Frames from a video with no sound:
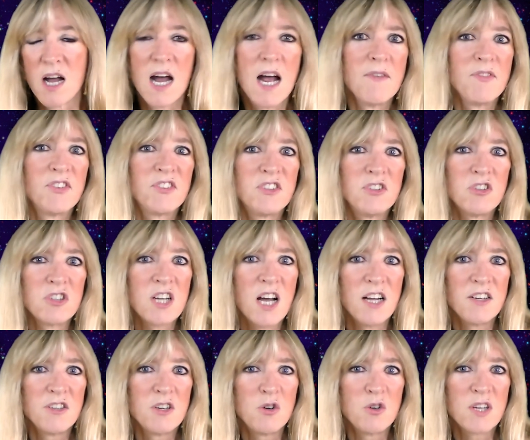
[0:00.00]
I've still
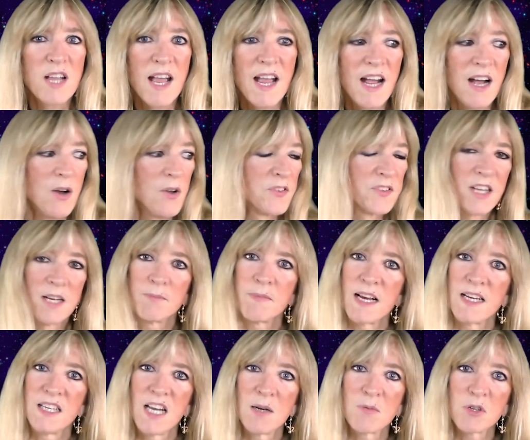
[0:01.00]
got no cows, and
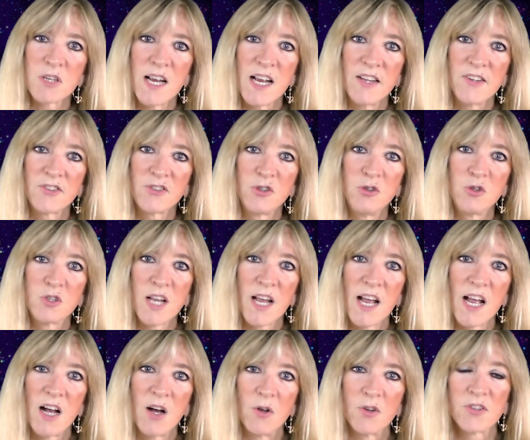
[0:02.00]
my neighbor has 2
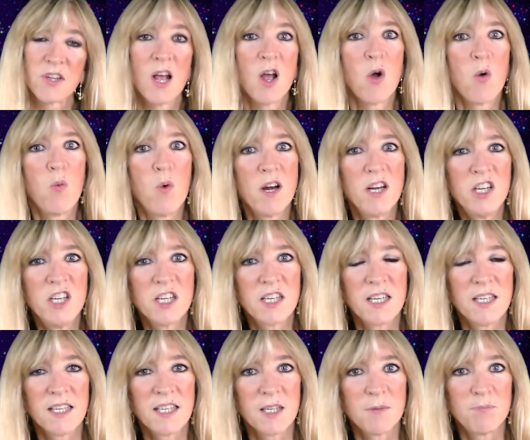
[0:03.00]
cows. When are you
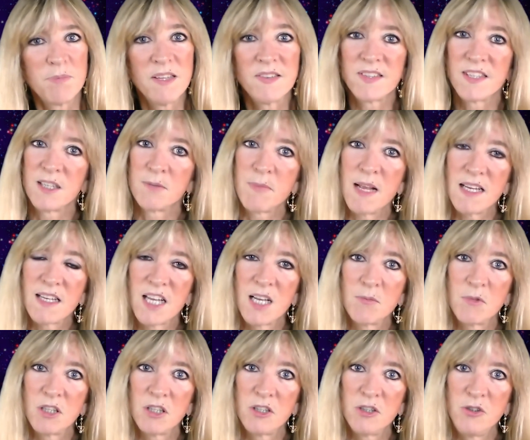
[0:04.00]
going to get busy and make
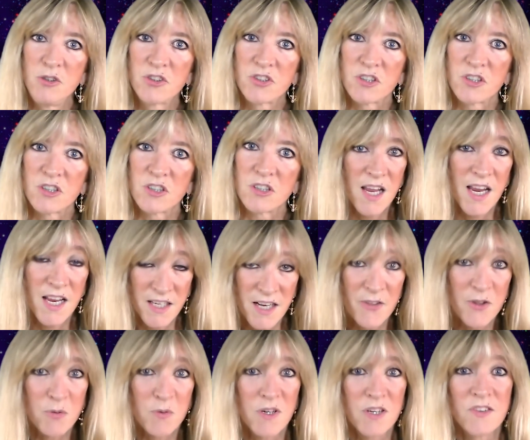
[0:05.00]
him a loser? In
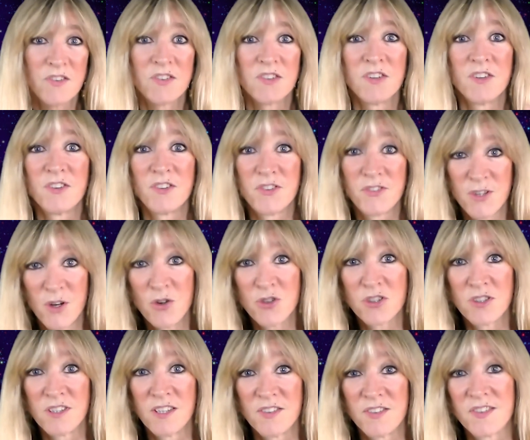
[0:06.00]
other words,
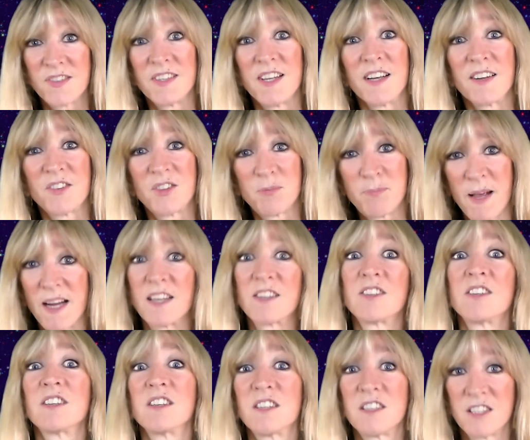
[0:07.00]
socialists
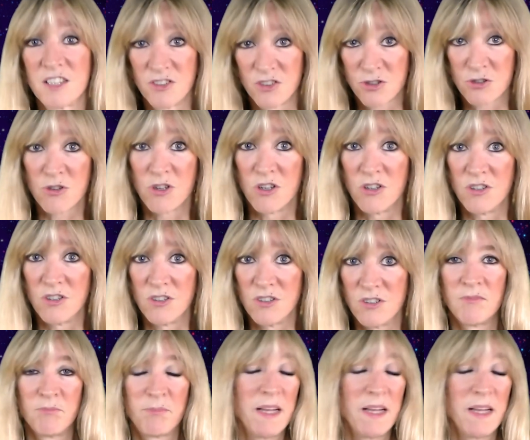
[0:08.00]
expect control.